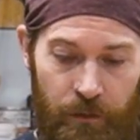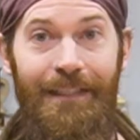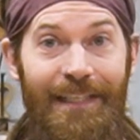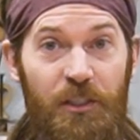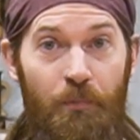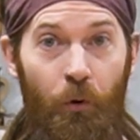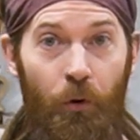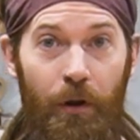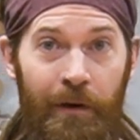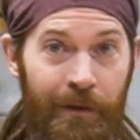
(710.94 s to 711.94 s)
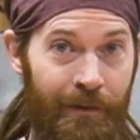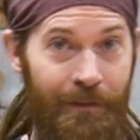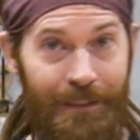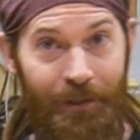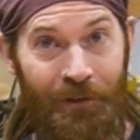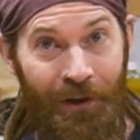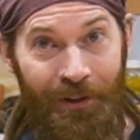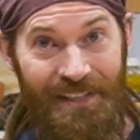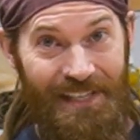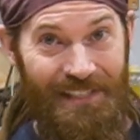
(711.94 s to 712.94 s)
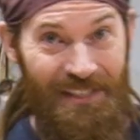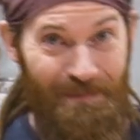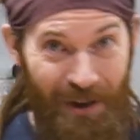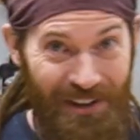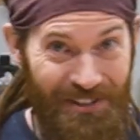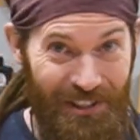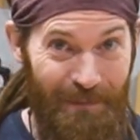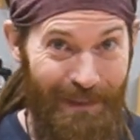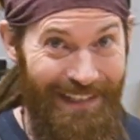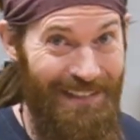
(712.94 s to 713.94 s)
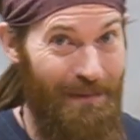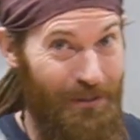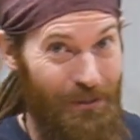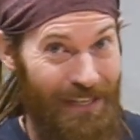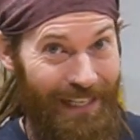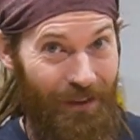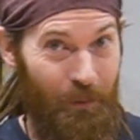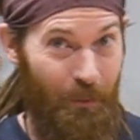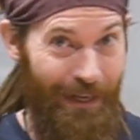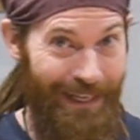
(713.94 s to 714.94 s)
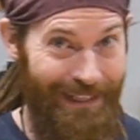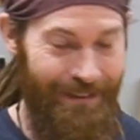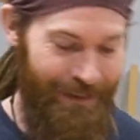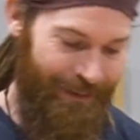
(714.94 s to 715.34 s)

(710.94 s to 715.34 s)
Klingspor. That's how you know this isn't sponsored, because I'm using another brand.